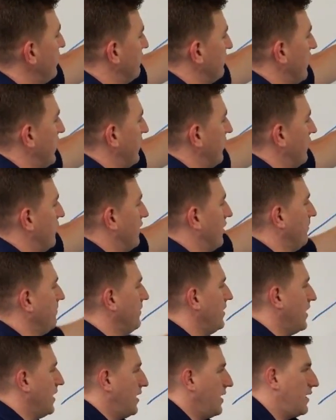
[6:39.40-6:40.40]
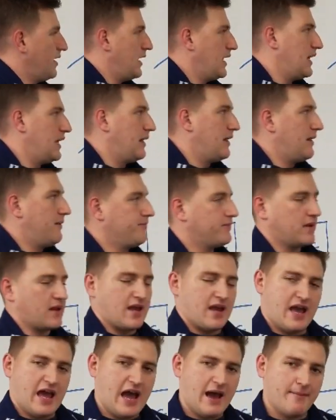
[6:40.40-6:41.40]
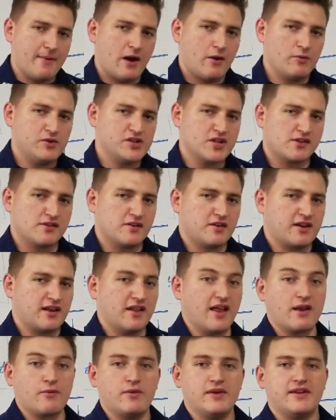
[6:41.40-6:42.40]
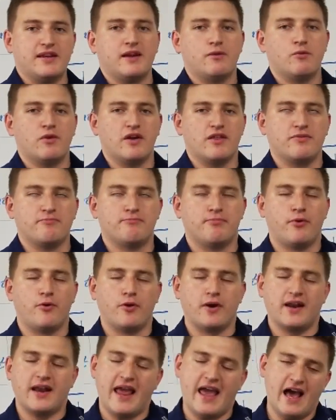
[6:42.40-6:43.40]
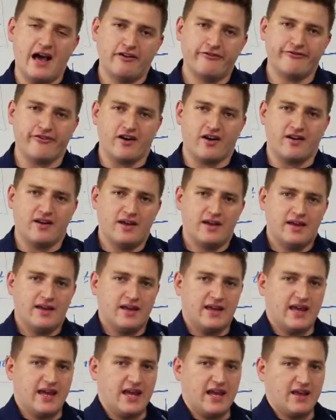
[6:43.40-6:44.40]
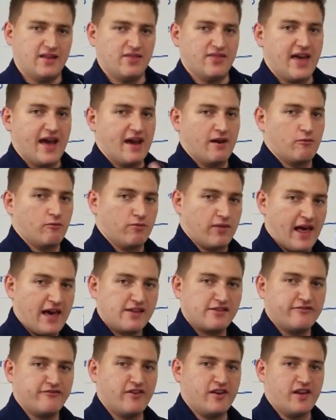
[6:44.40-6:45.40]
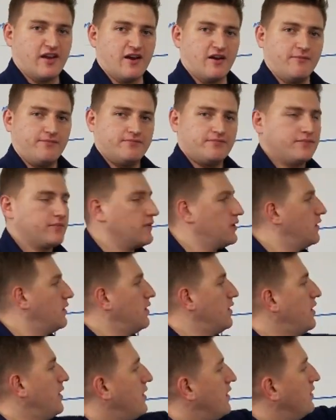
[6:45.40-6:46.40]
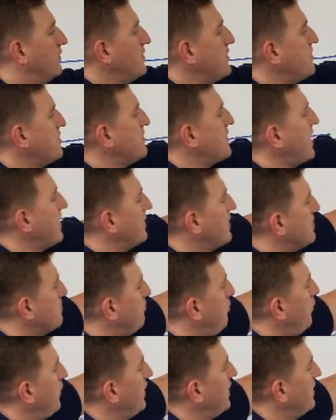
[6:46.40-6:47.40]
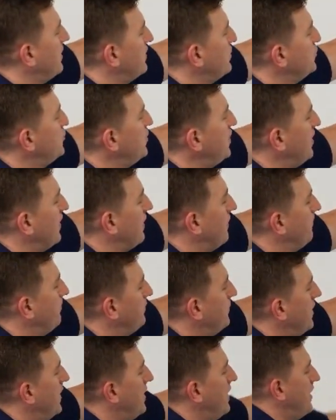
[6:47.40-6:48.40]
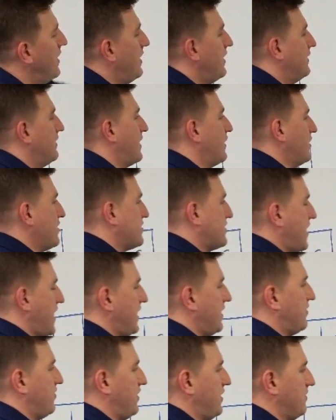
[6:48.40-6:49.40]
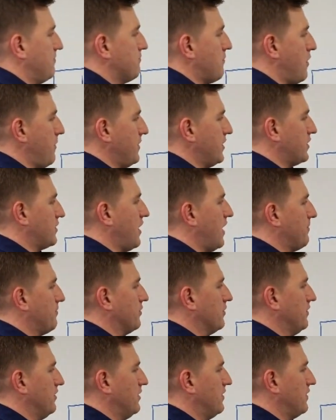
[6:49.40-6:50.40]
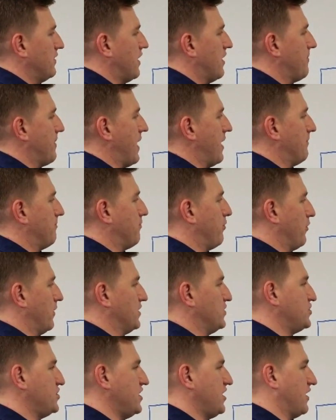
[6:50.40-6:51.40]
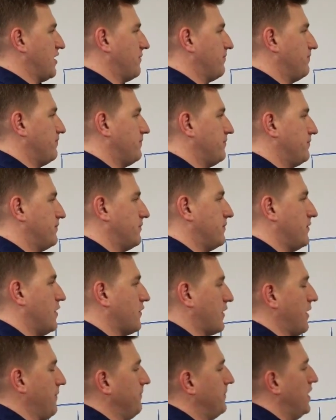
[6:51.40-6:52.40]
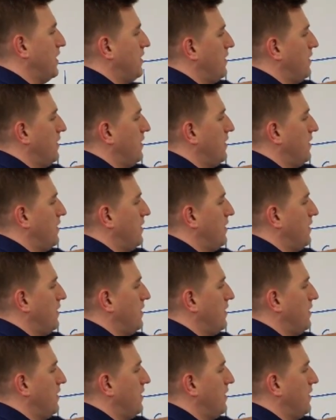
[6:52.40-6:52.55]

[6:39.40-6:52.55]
of the writing arm, how about we just look at like we did with point alpha in that last video. Let's just take this point G. Now let's take the moment couple about point G. Okay,